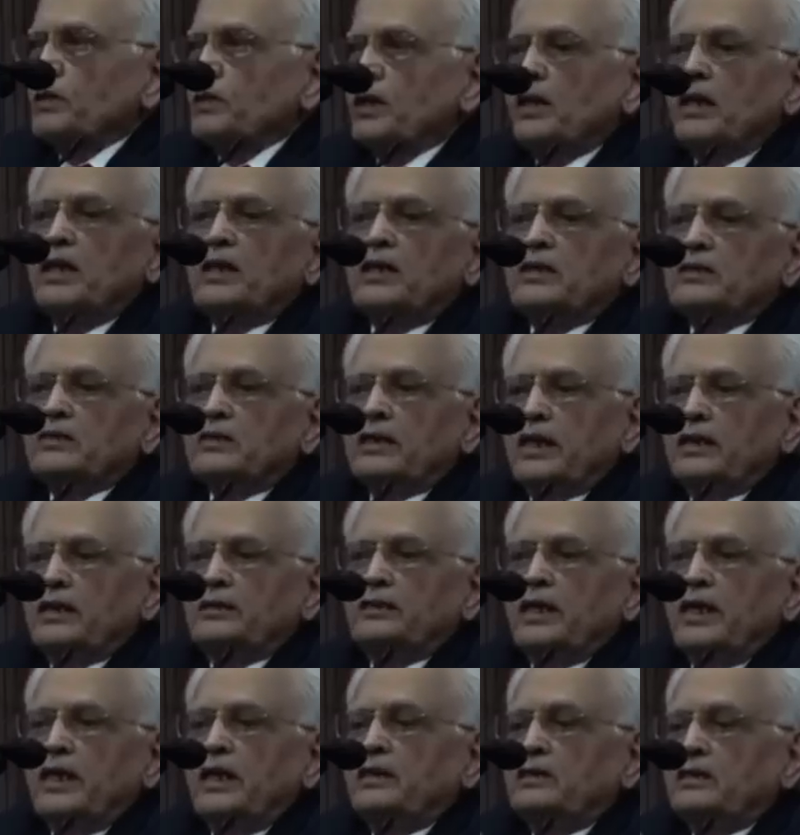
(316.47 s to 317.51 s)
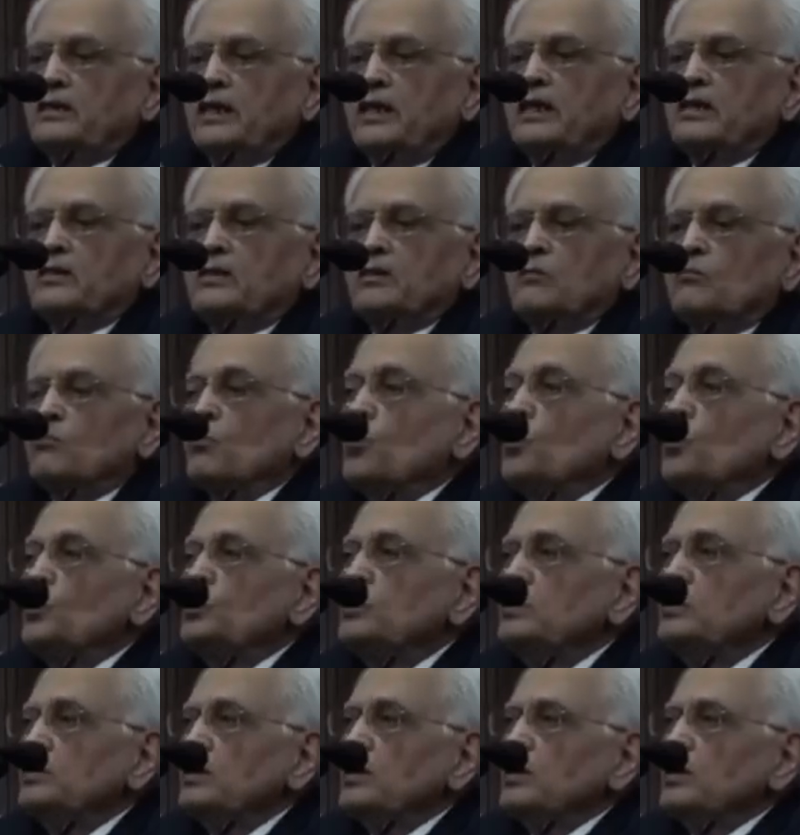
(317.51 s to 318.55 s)
let us say, then there is a
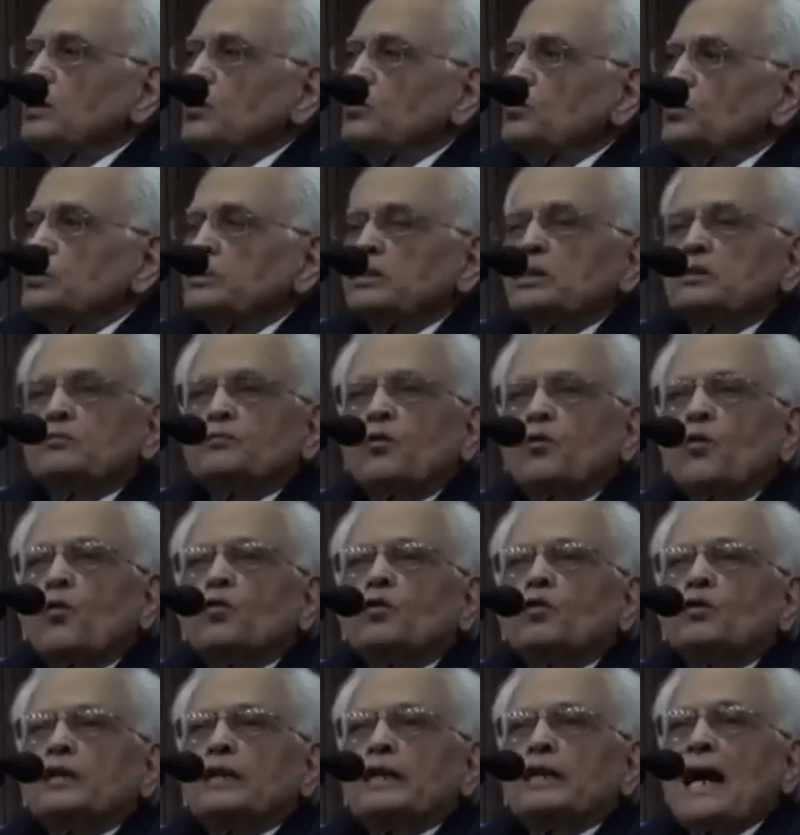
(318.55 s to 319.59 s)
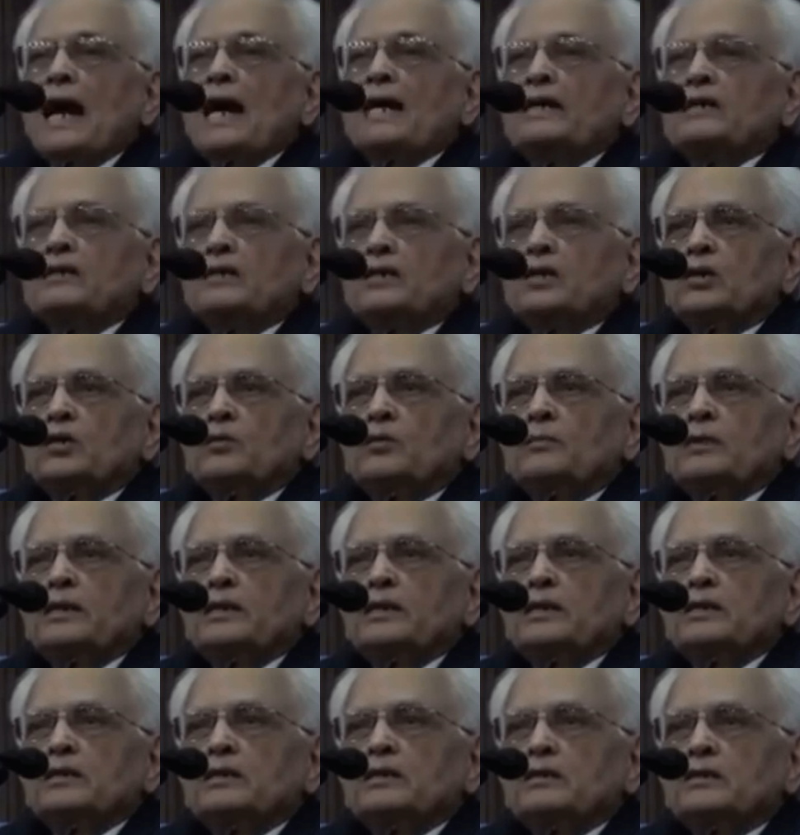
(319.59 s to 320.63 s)
moon which is 4 lakh
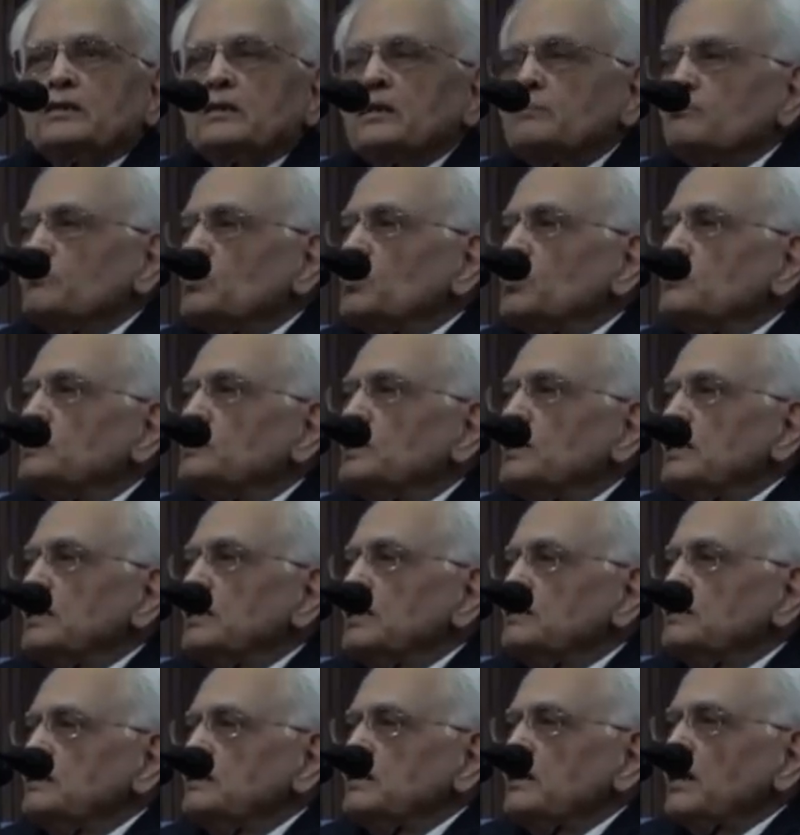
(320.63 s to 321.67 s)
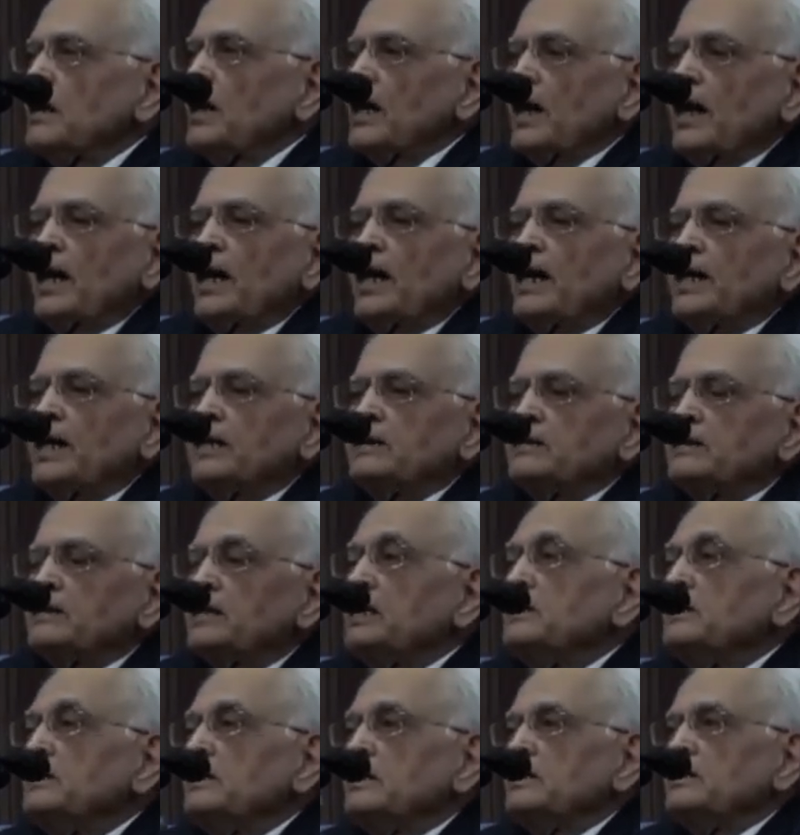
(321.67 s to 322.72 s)
kilometers from Earth, and
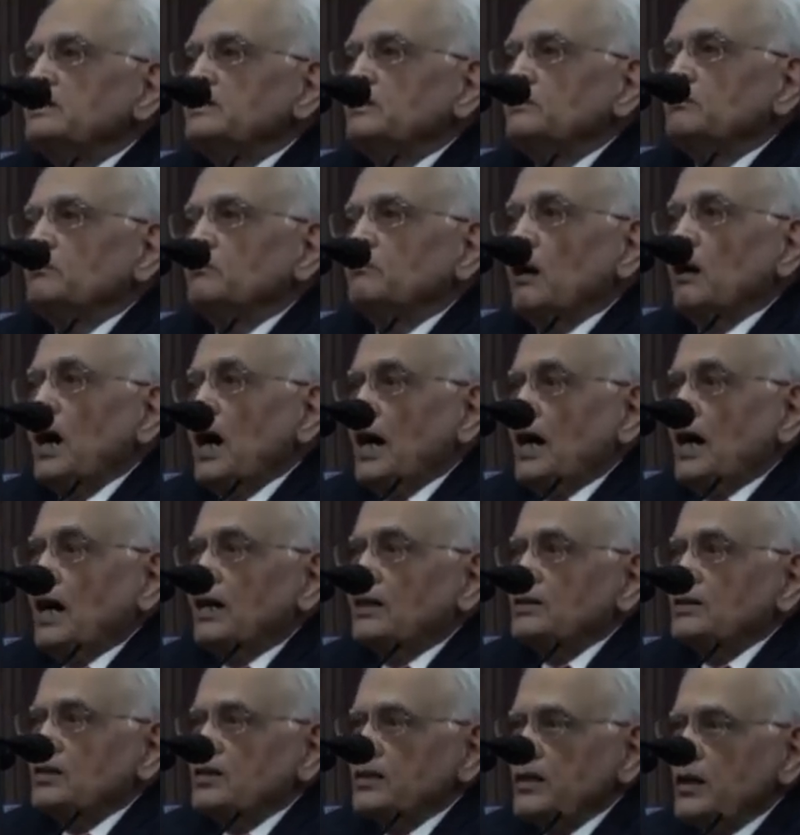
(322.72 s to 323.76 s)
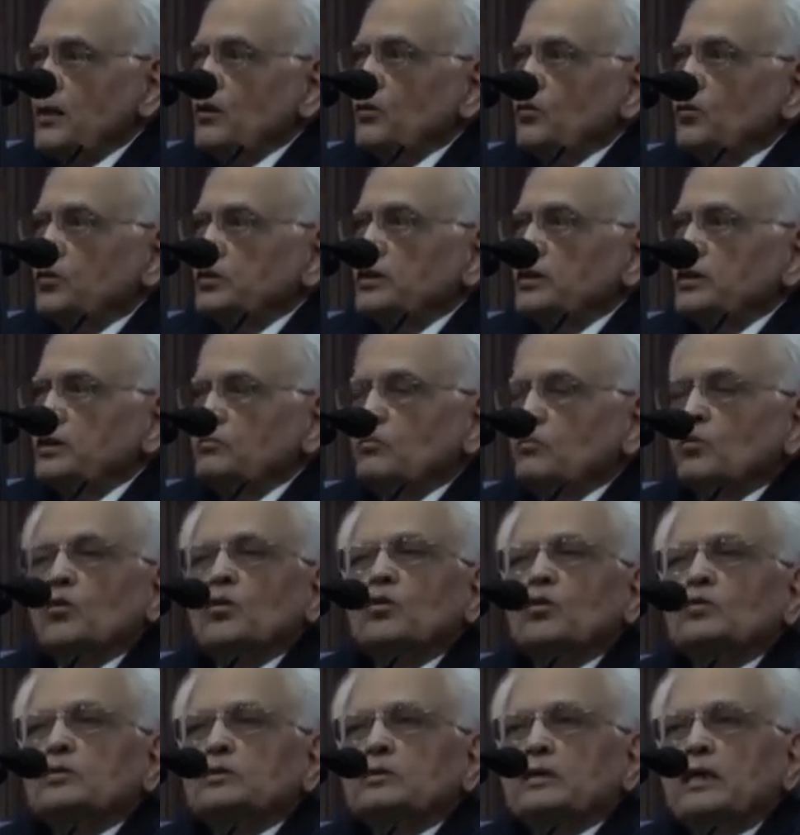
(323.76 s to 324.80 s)
then there is a Mars which is
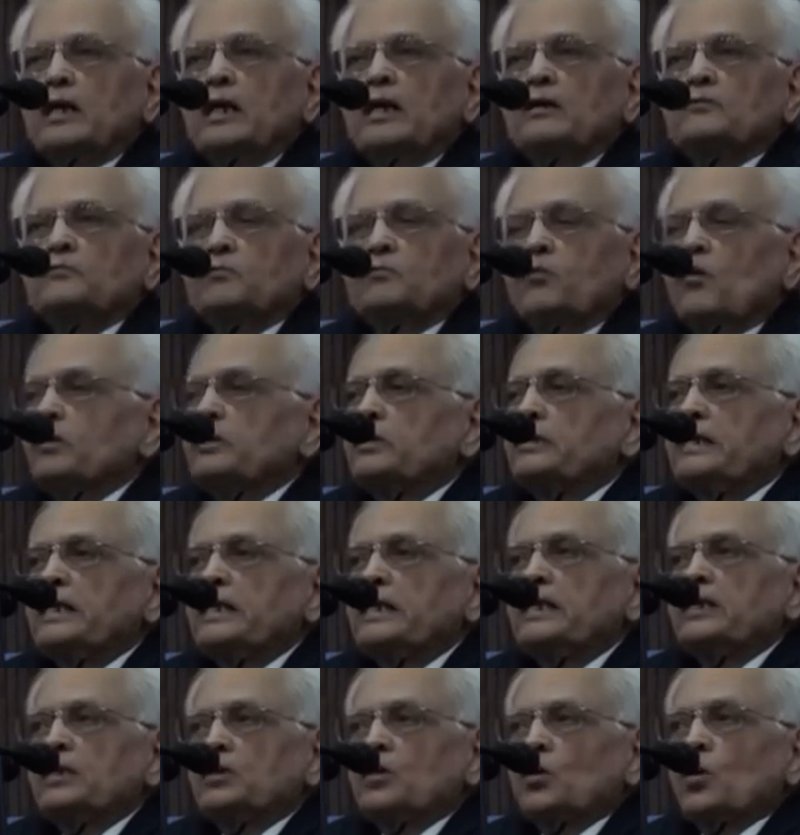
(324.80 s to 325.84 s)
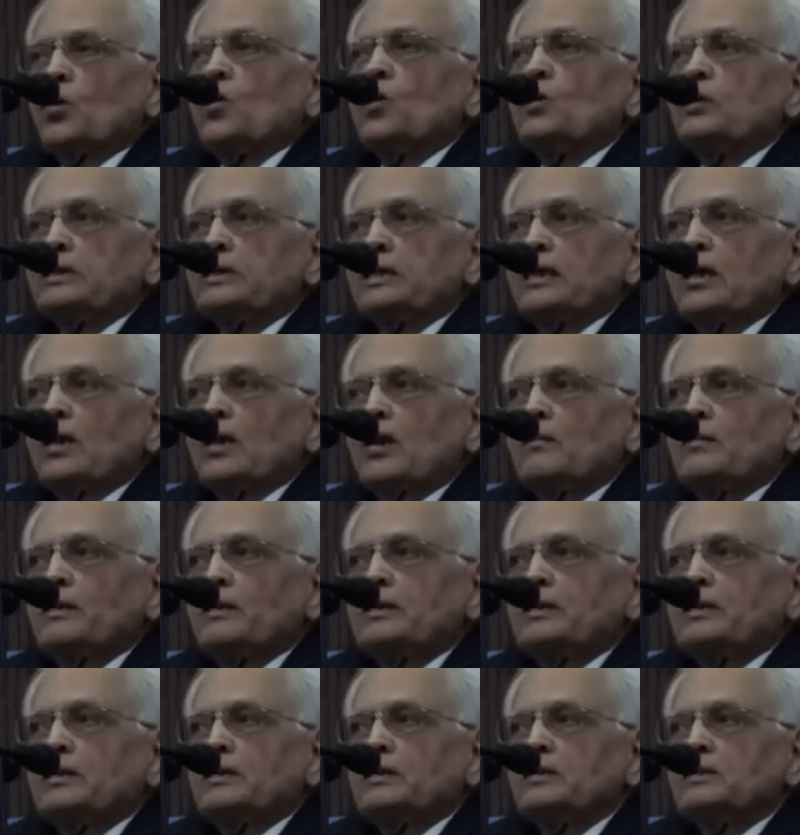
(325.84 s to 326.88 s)
more than 40 crore
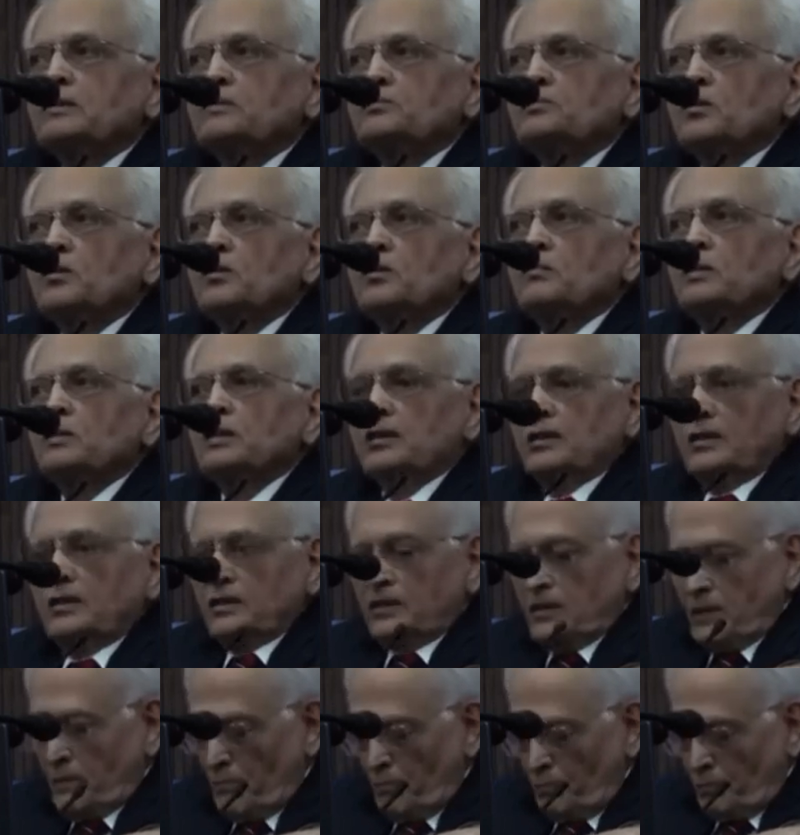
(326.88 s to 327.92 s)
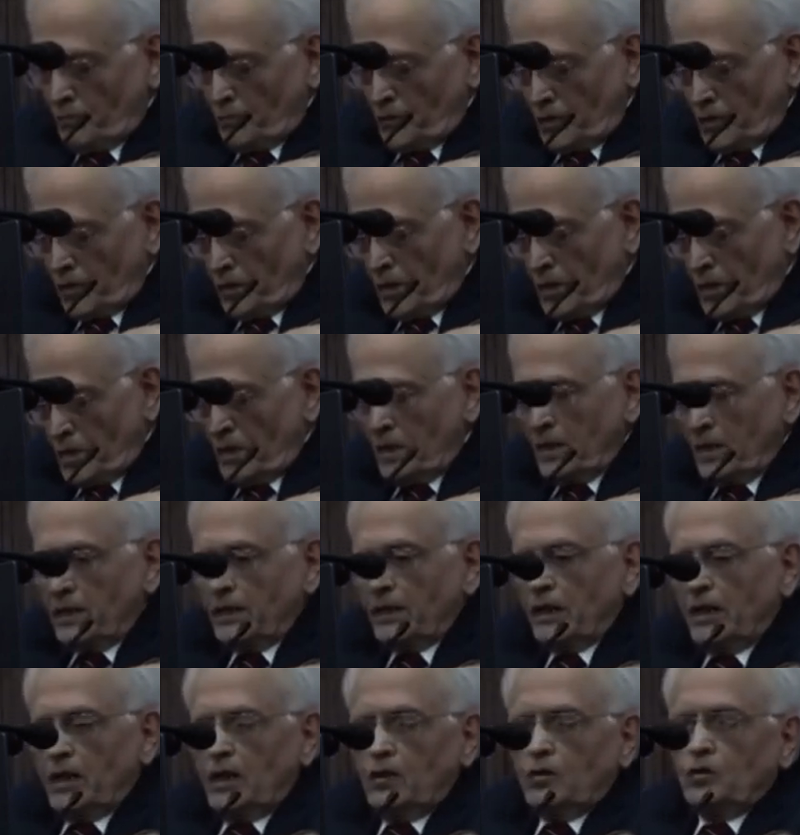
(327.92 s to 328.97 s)
kilometers from Earth.
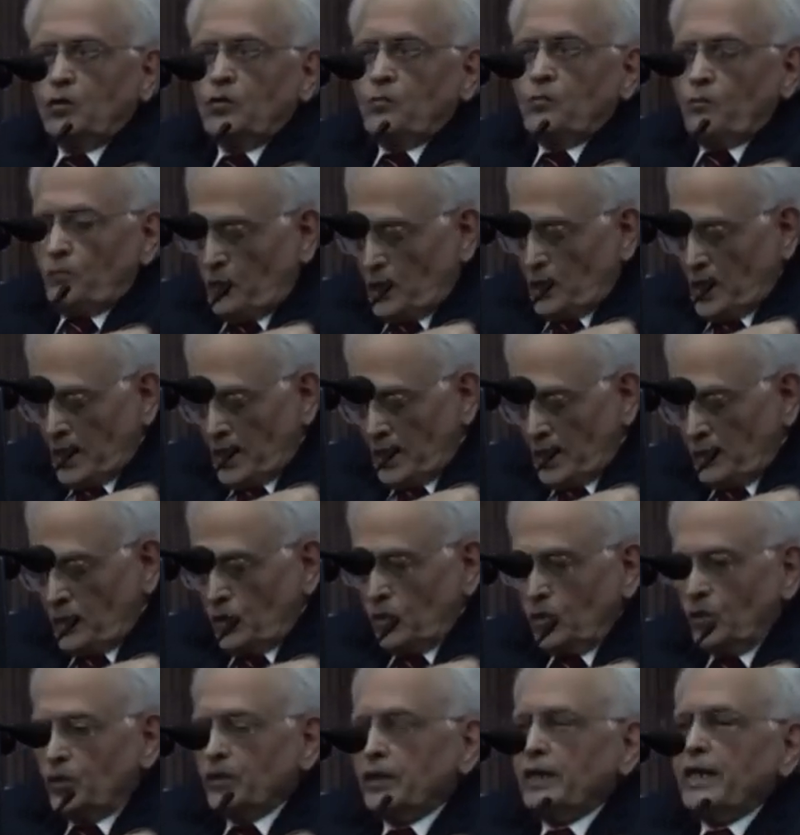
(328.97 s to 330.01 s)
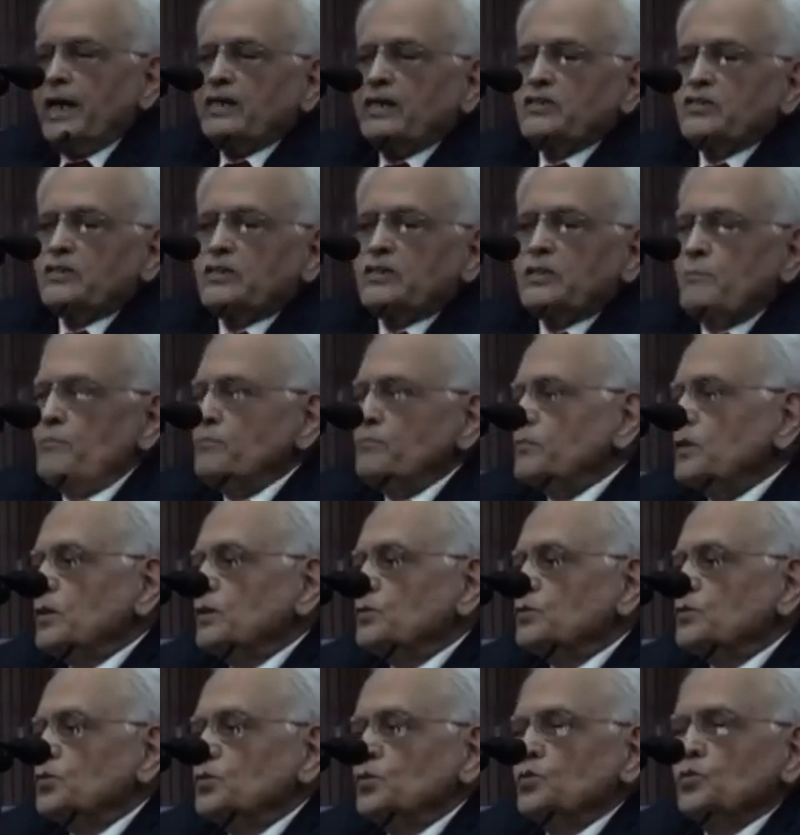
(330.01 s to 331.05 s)
Now I will go next
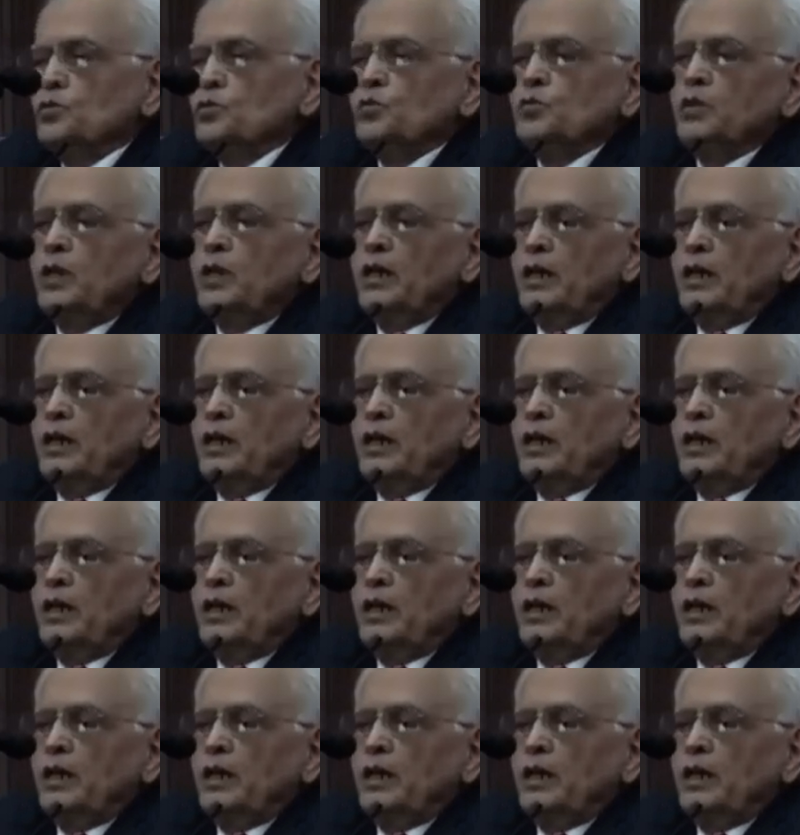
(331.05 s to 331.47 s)
to